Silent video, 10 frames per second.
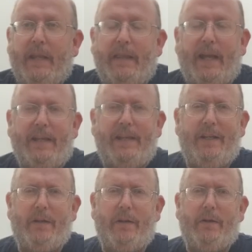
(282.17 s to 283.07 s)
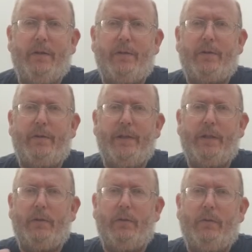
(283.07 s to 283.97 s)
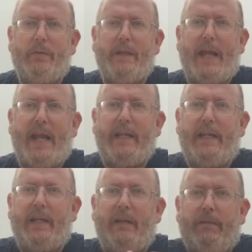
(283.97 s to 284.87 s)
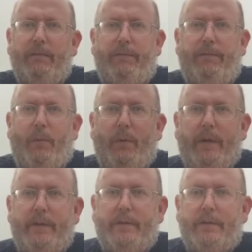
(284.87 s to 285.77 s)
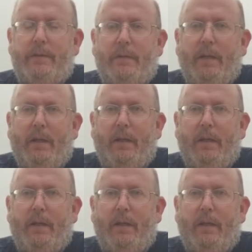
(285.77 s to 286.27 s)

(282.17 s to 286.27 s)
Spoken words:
that inner critical nagging voice,